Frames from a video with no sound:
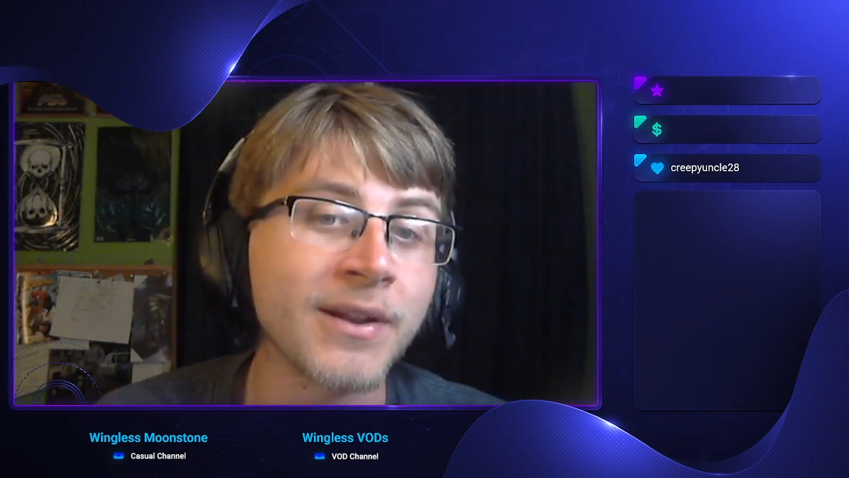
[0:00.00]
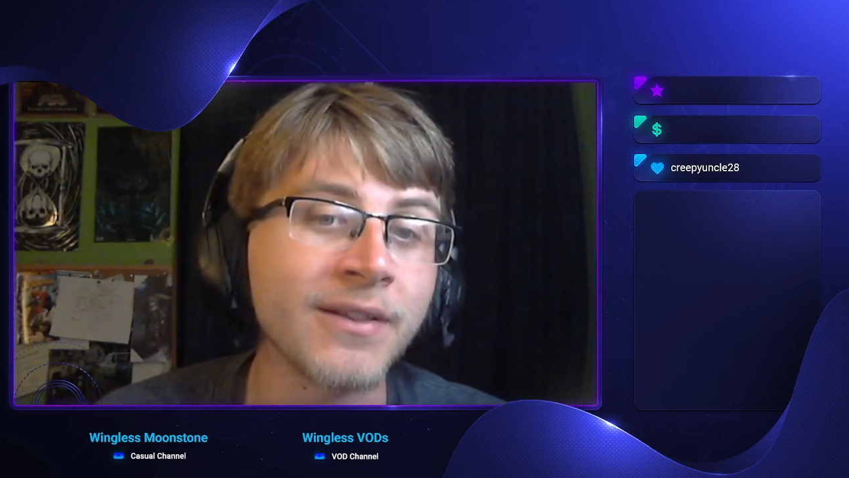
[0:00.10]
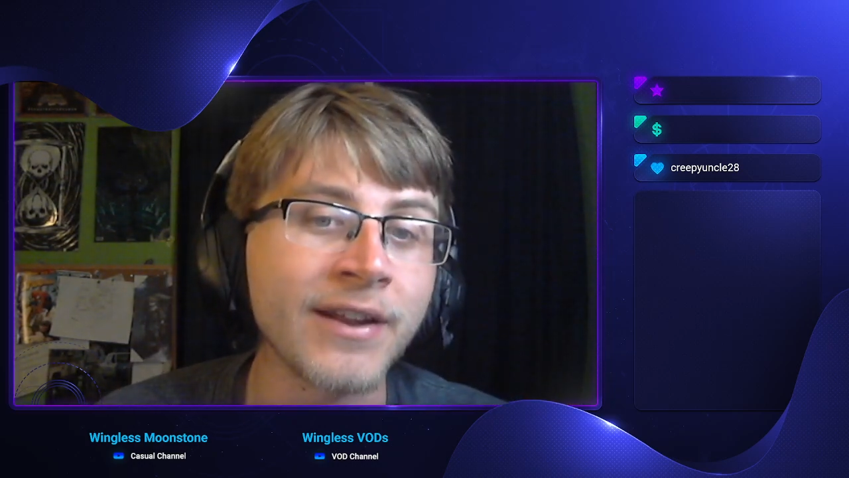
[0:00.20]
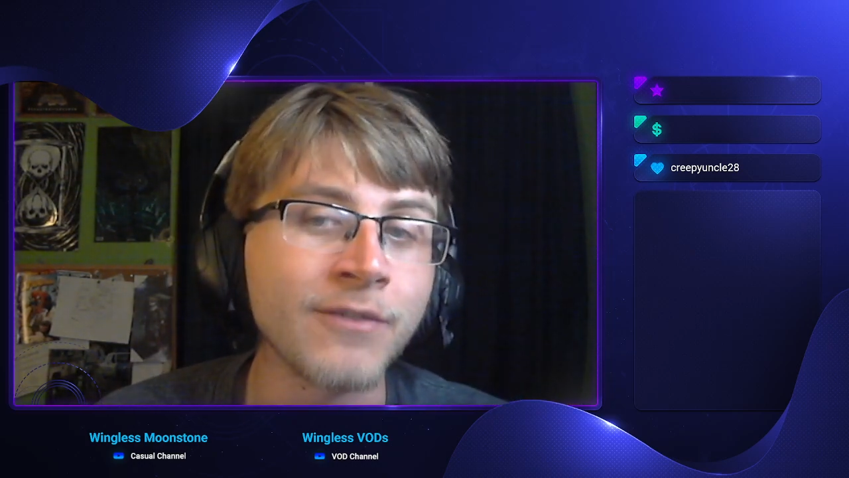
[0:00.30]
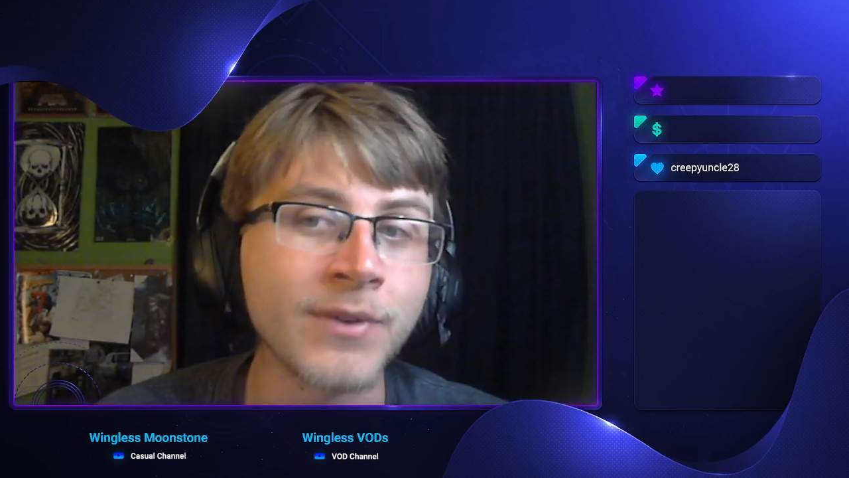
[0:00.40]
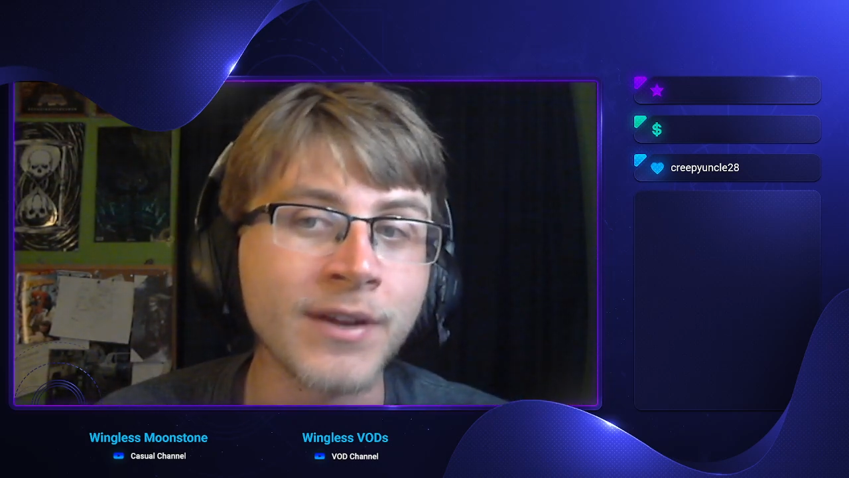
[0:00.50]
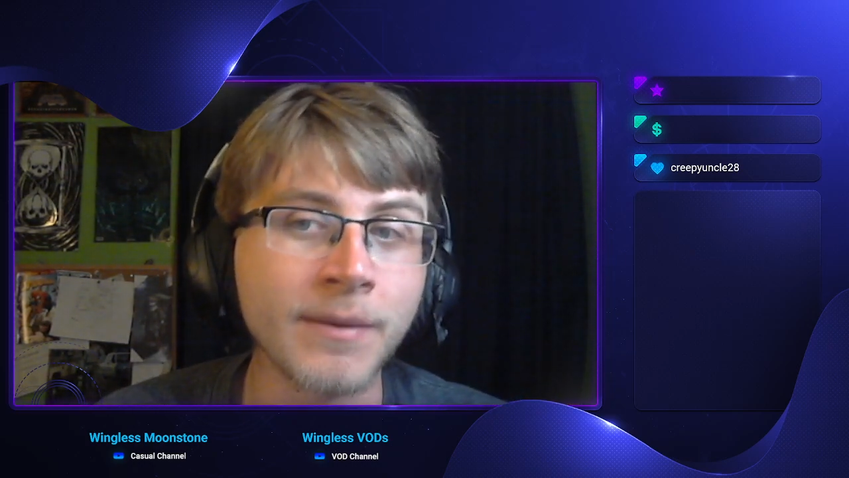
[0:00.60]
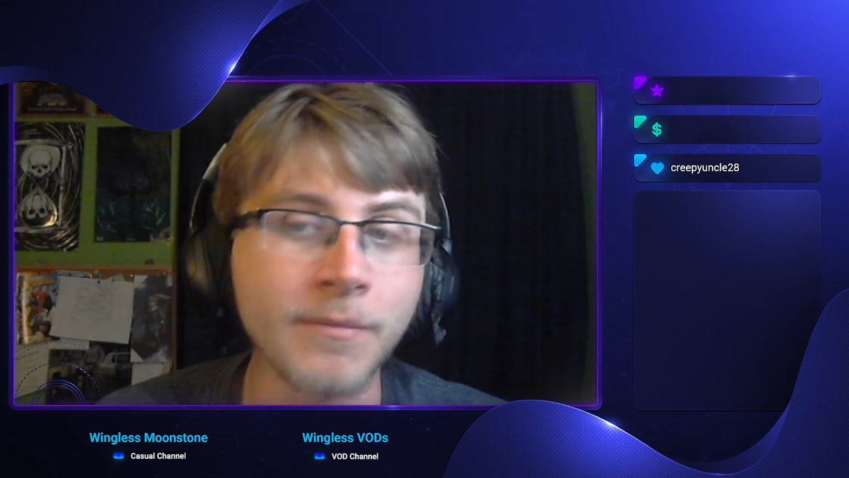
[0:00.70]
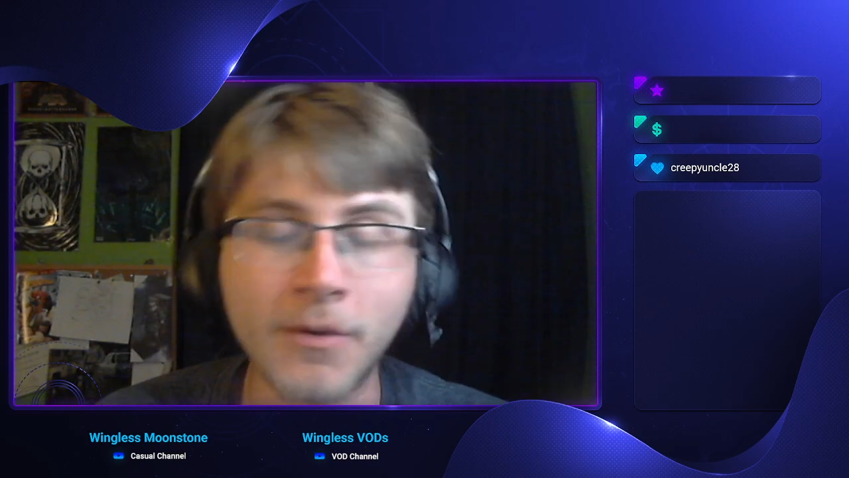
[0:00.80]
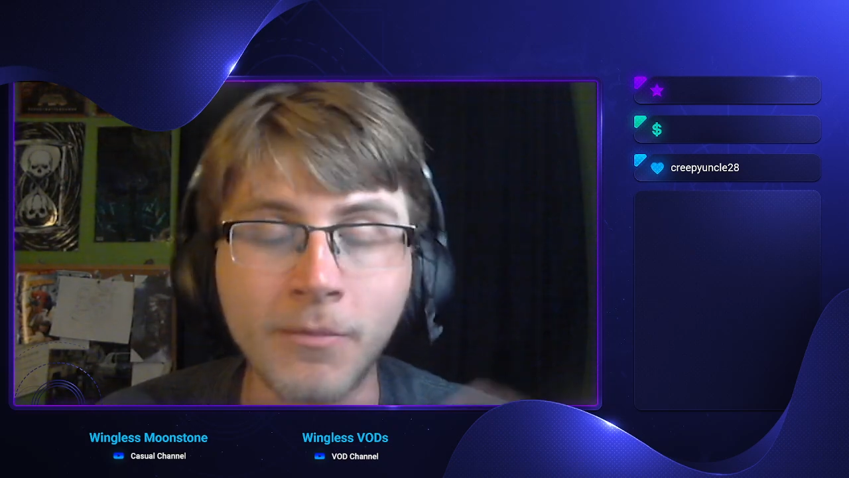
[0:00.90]
a lot of what
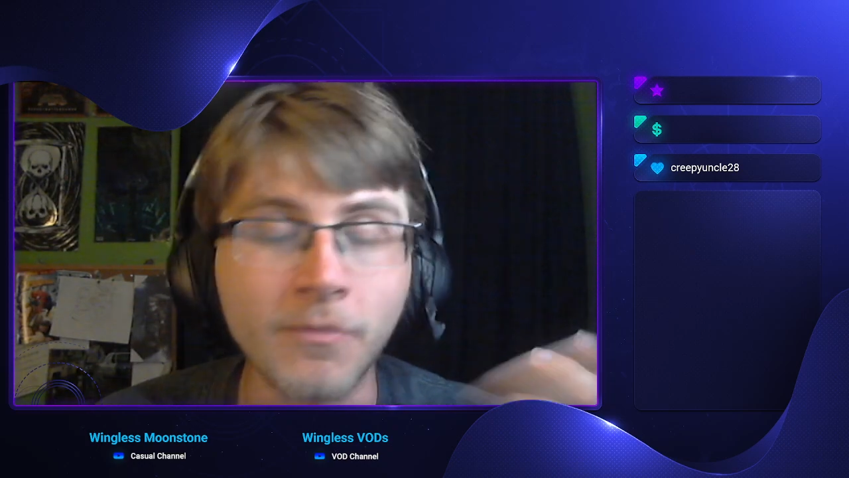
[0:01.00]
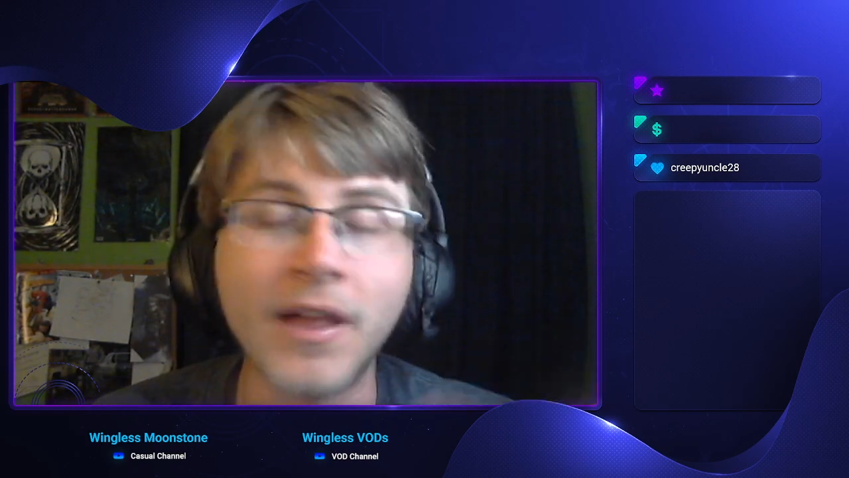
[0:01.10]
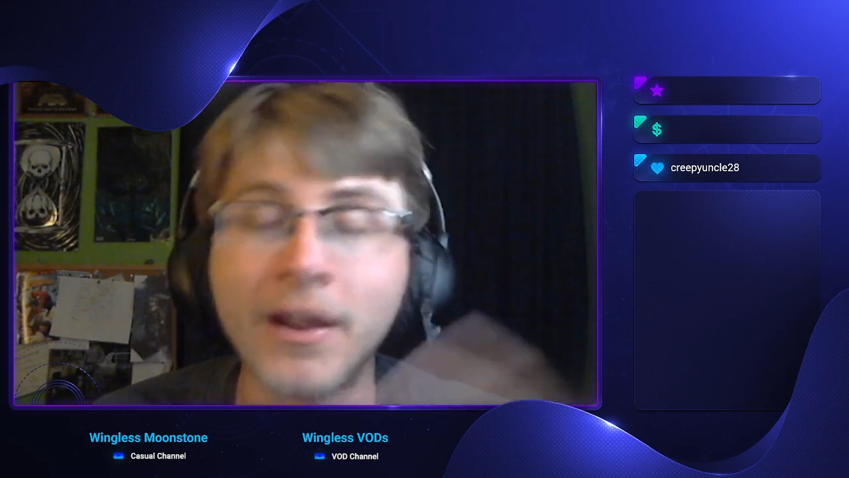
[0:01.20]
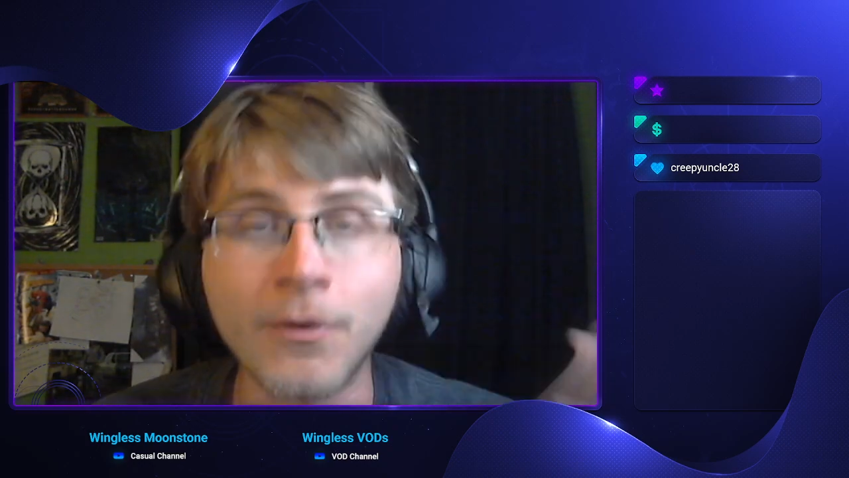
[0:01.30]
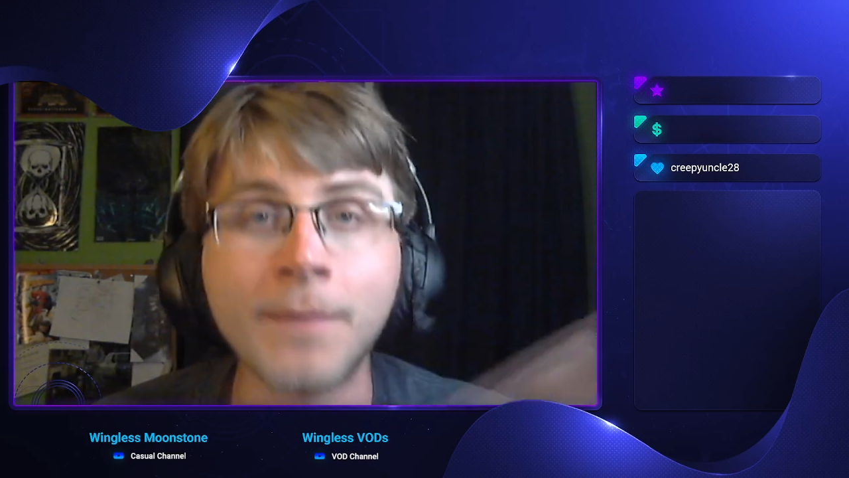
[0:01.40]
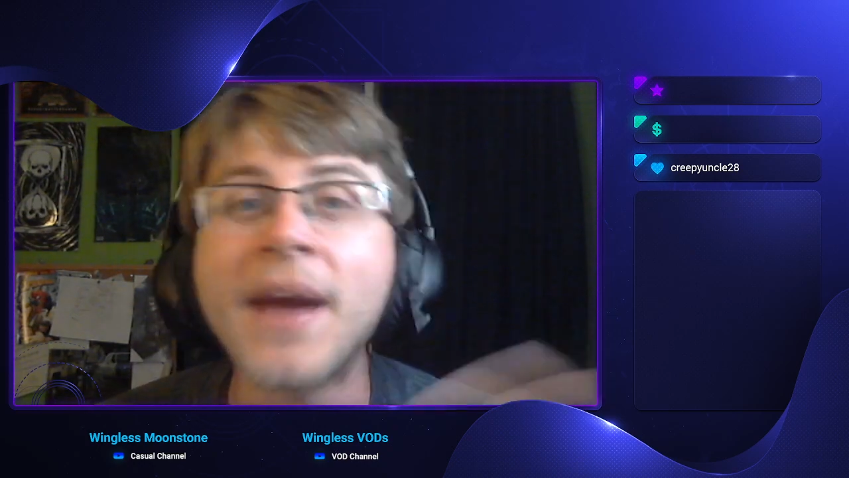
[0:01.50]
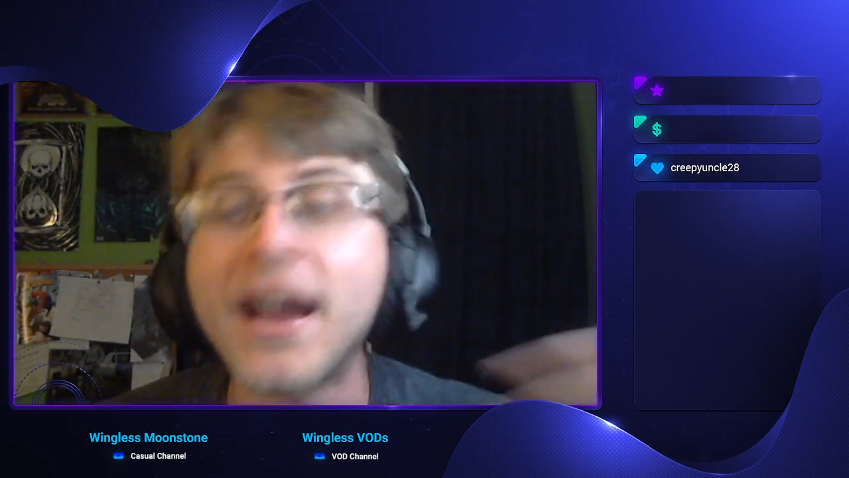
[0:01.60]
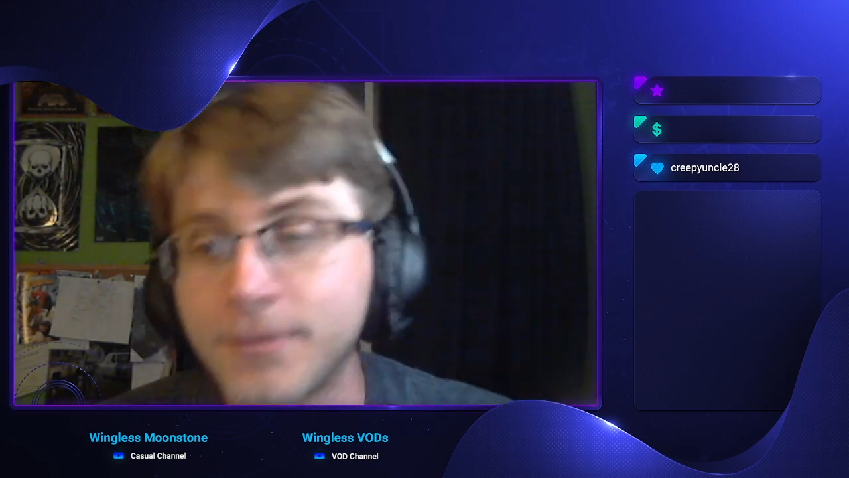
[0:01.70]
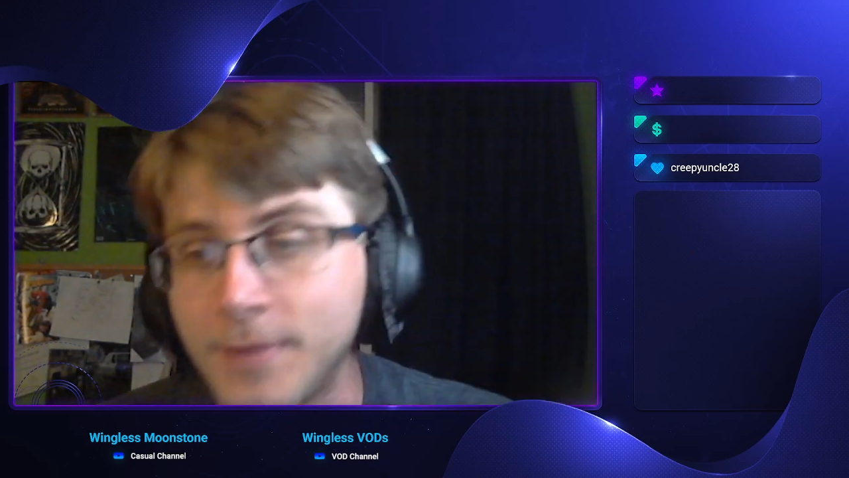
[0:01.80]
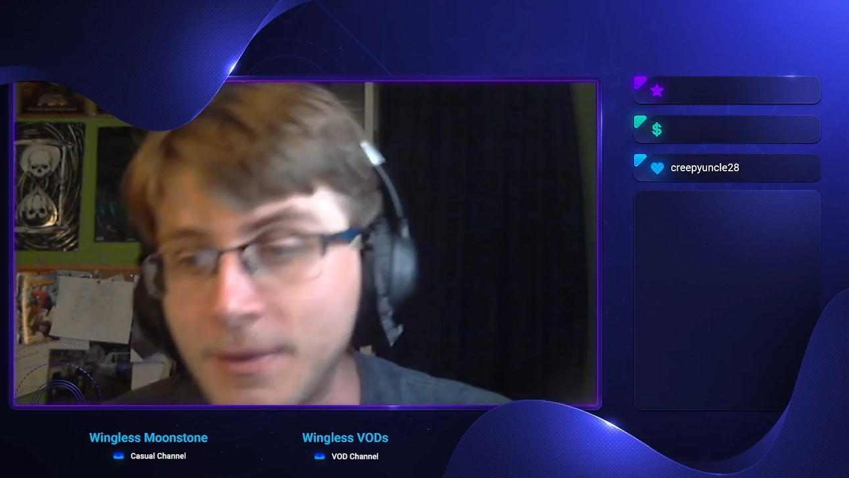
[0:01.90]

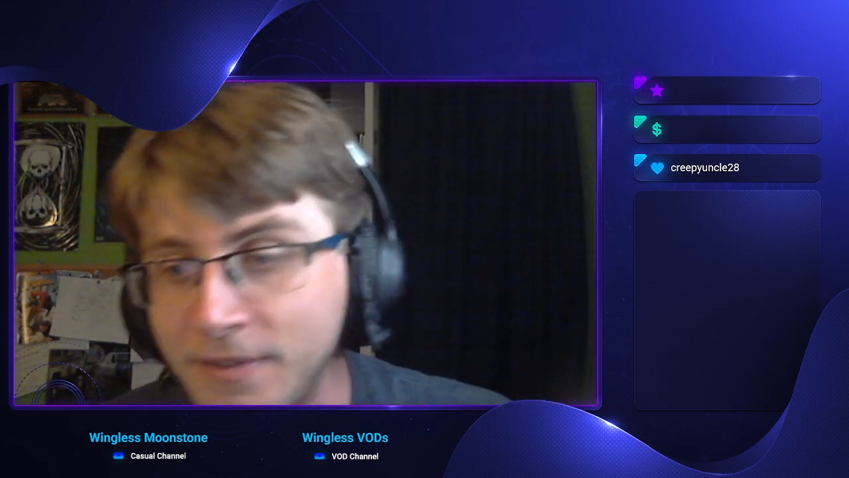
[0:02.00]
past me was